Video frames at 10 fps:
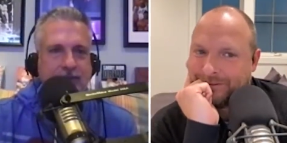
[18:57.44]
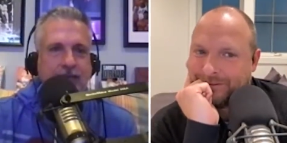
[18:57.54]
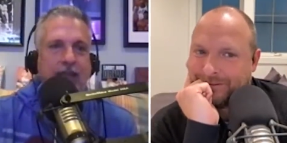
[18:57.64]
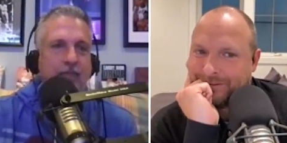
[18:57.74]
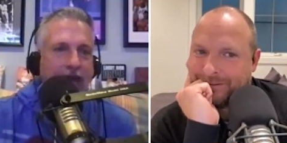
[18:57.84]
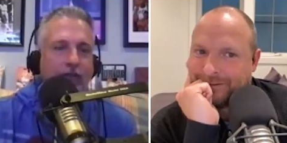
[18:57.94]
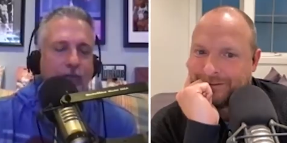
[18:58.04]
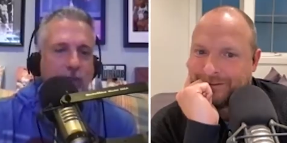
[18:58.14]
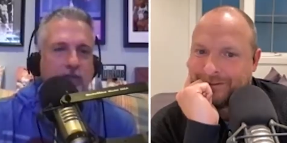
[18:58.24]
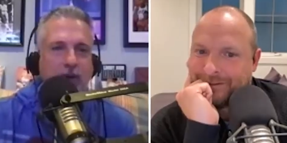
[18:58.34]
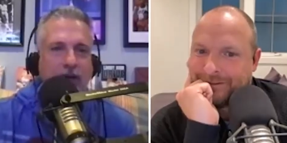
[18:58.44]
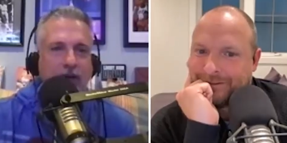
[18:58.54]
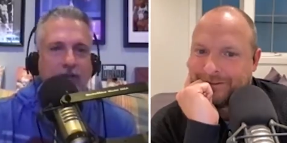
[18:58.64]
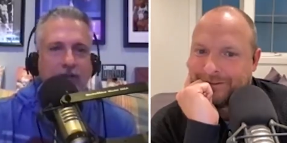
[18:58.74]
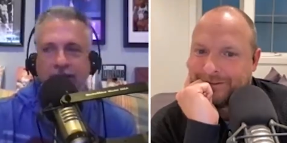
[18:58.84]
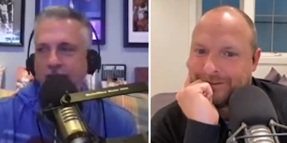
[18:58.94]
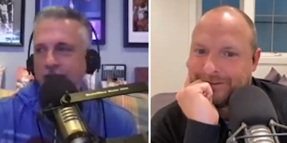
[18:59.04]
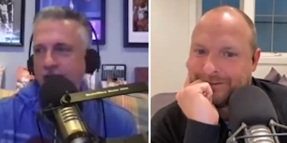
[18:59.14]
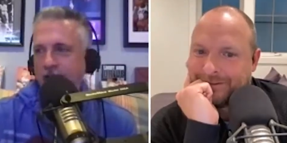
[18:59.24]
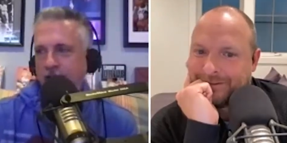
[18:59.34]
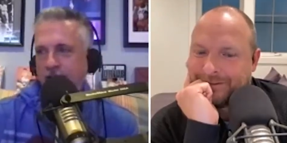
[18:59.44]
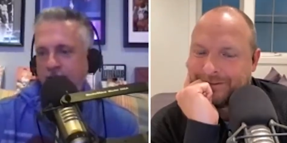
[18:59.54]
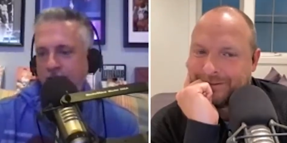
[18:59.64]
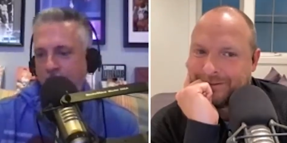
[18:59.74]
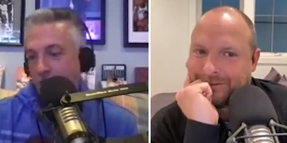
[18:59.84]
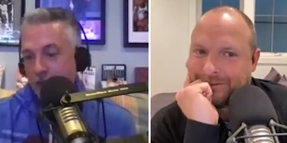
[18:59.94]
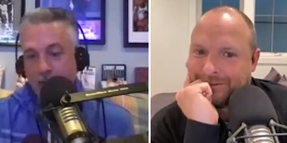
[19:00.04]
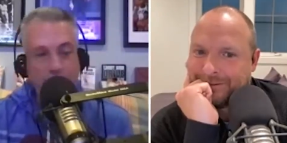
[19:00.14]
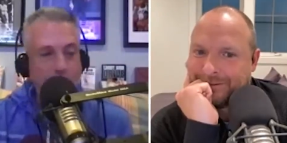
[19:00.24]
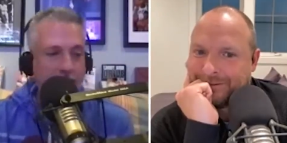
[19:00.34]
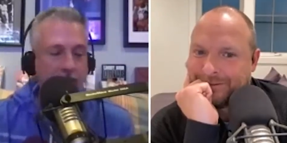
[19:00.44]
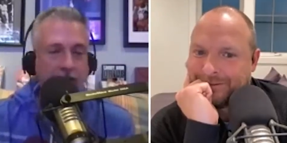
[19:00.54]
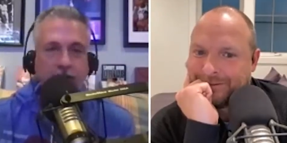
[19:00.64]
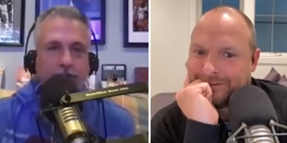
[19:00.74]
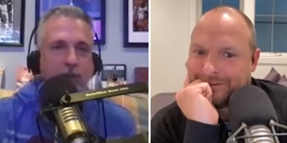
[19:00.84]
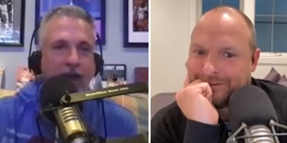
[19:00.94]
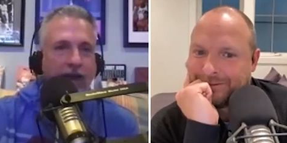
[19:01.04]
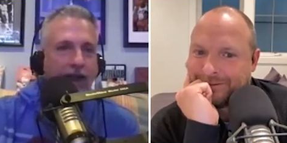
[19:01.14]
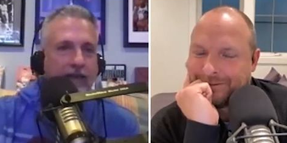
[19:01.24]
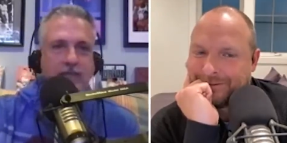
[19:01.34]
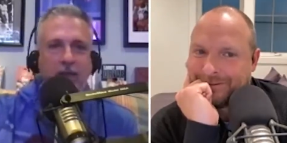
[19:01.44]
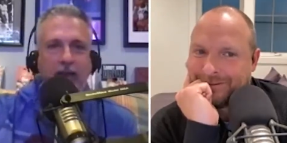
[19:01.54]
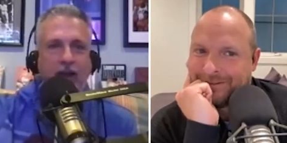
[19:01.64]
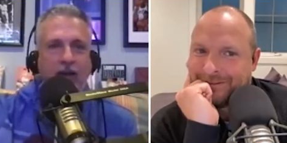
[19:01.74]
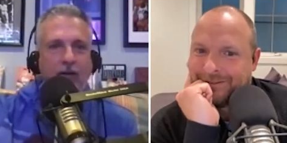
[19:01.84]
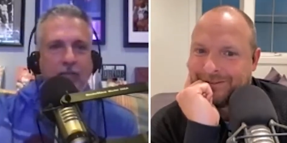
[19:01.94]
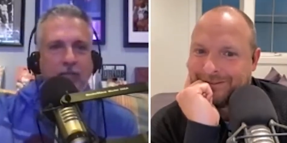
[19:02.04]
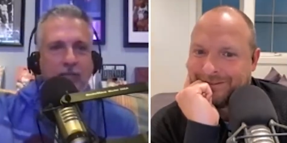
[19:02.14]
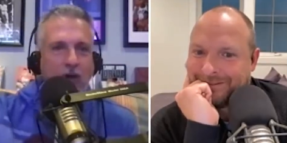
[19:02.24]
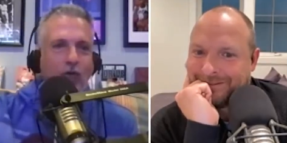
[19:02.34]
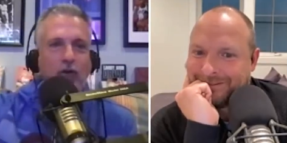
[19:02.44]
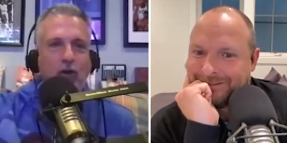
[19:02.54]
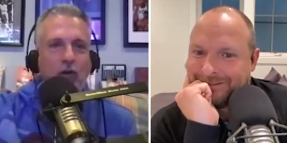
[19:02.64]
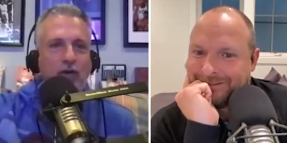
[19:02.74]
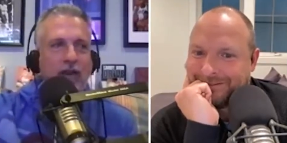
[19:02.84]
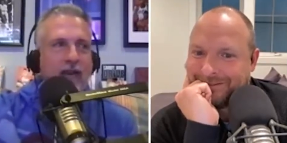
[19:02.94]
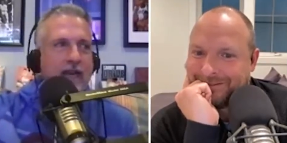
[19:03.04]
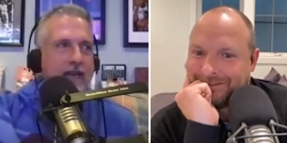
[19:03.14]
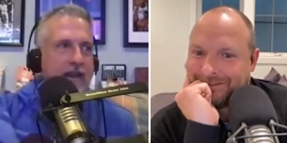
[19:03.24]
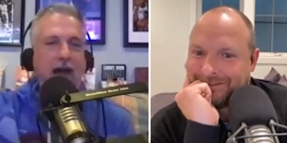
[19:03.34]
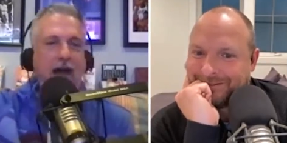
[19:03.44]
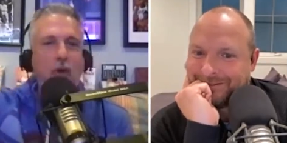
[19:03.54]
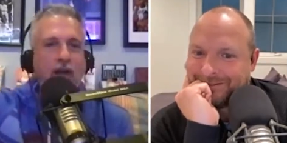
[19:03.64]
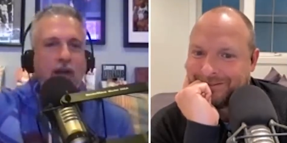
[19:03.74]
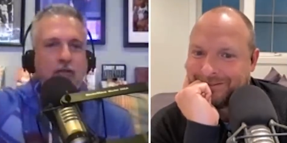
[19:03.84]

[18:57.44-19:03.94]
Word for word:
Speaker 1: They have the 8th worst record in the league. I'm on record on this podcast in my column over and over again, not wanting